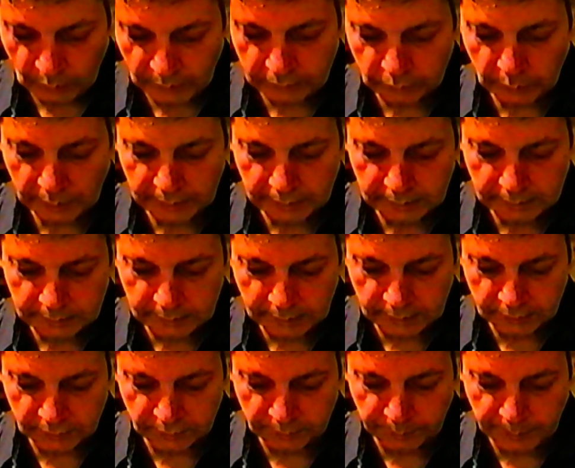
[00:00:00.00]

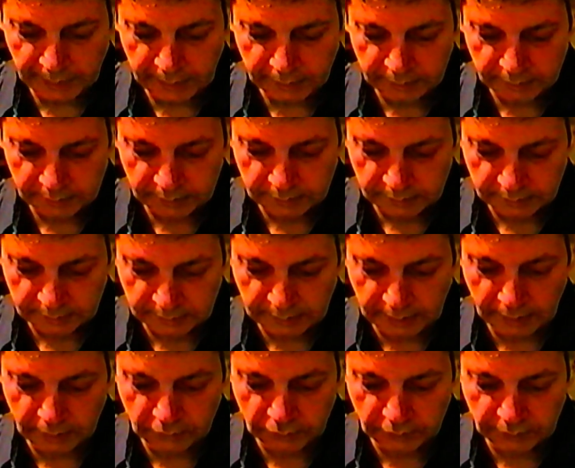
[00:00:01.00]
126. Space
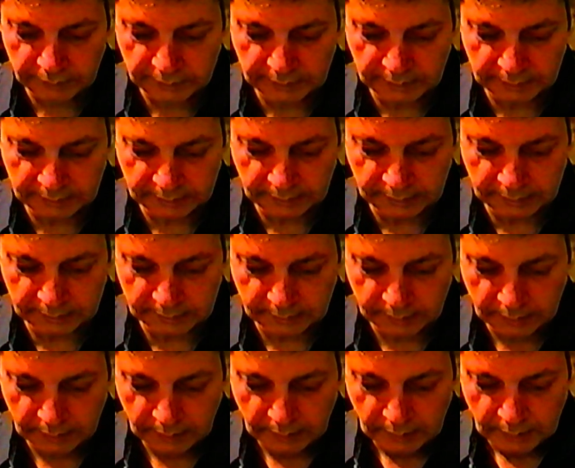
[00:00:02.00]
stations exist.
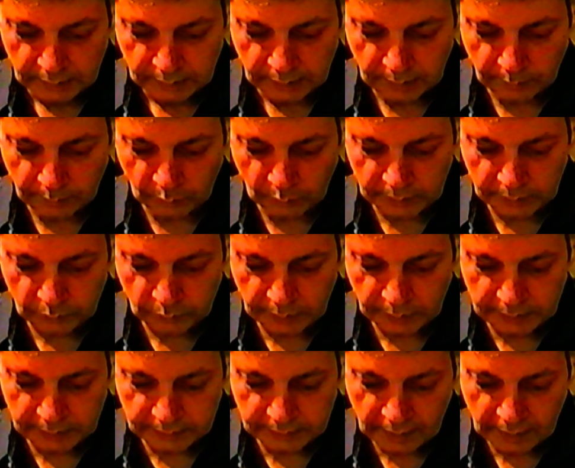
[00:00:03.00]
Number
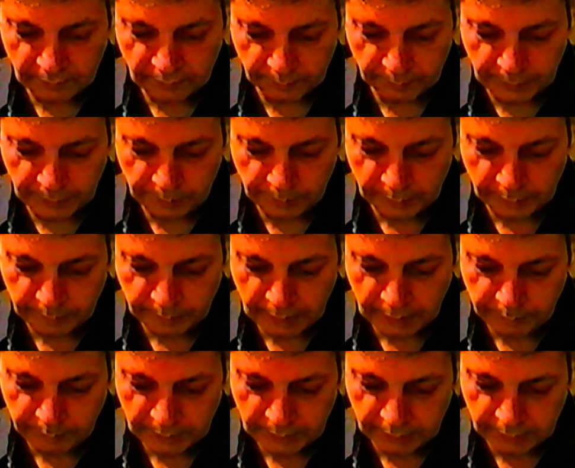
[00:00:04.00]
127. People
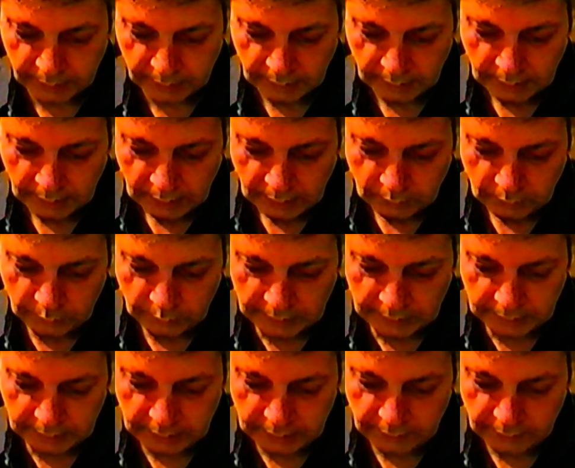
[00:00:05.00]
may be
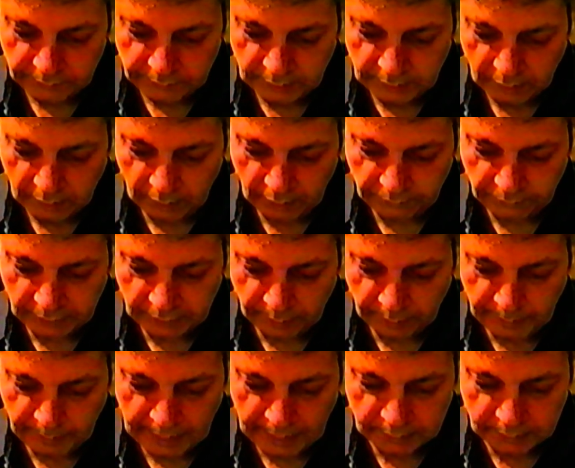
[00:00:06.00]
relieved of
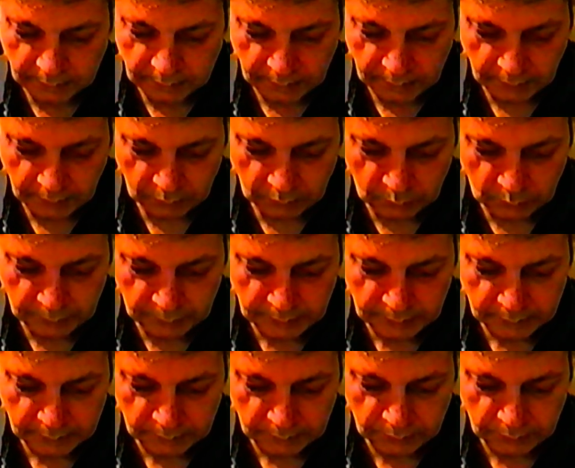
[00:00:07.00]
command,
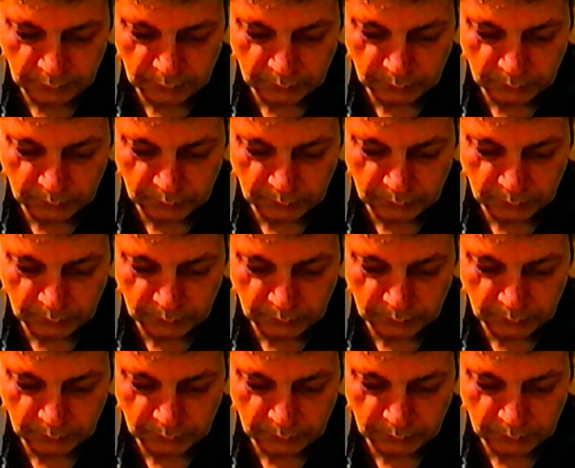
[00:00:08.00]
including